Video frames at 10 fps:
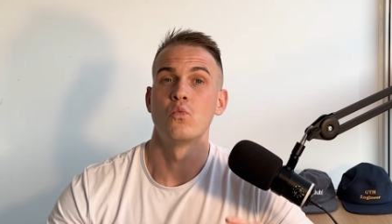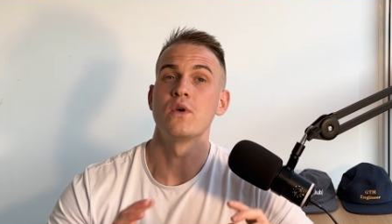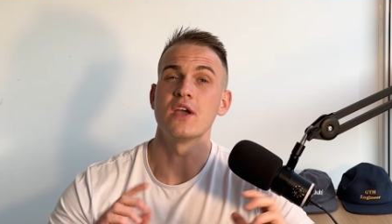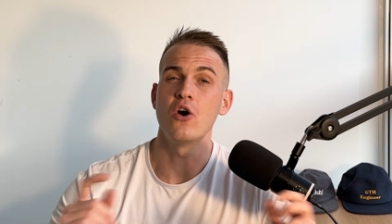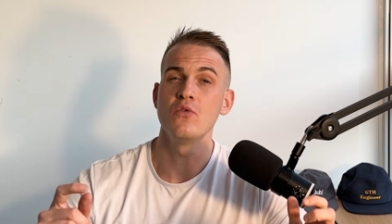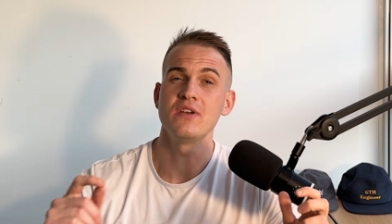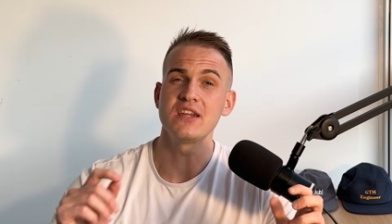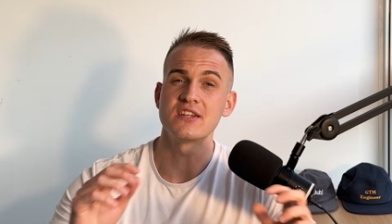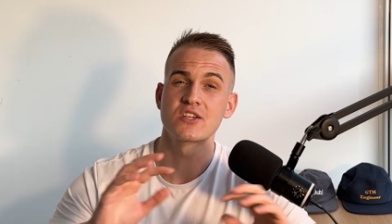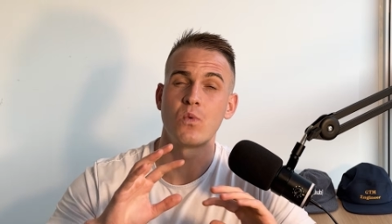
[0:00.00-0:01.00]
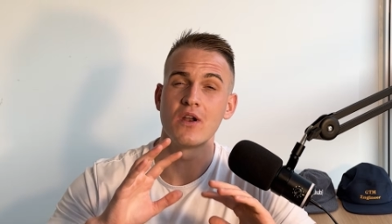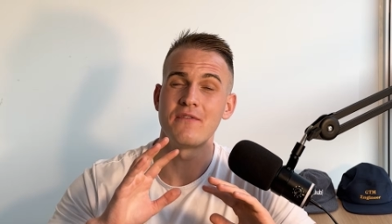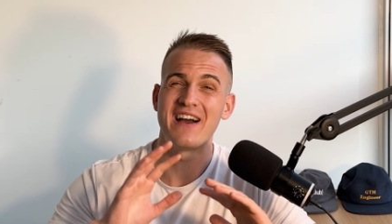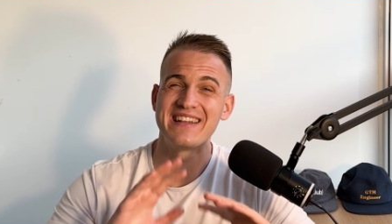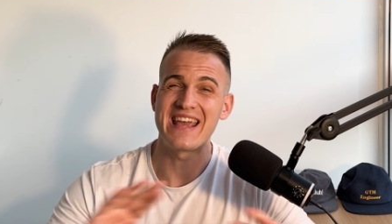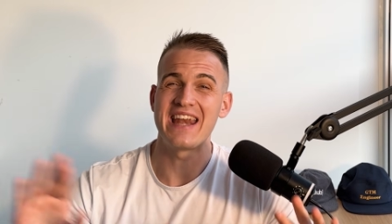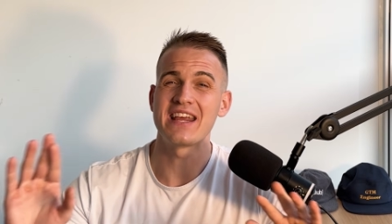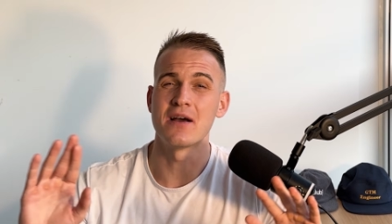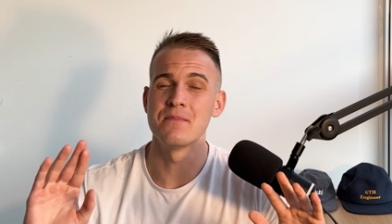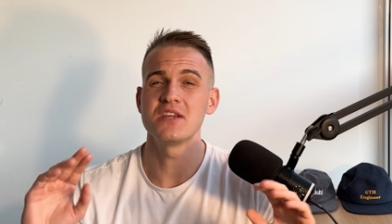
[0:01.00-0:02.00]
We only disqualified any
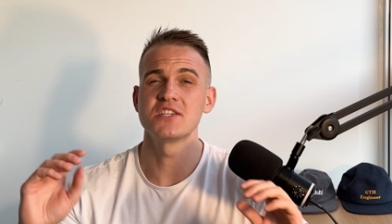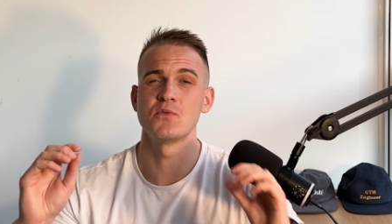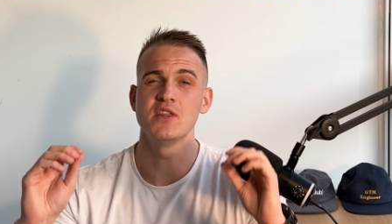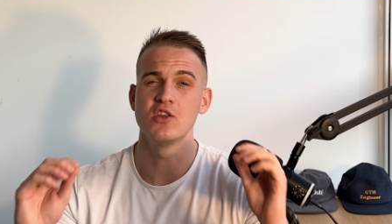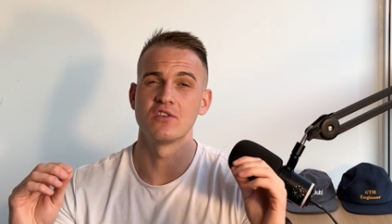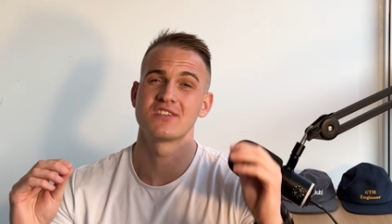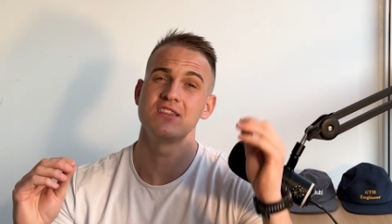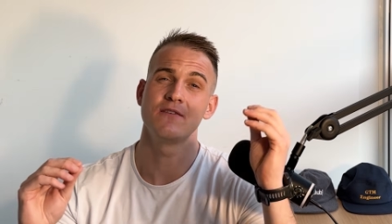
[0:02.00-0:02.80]
companies that were not in the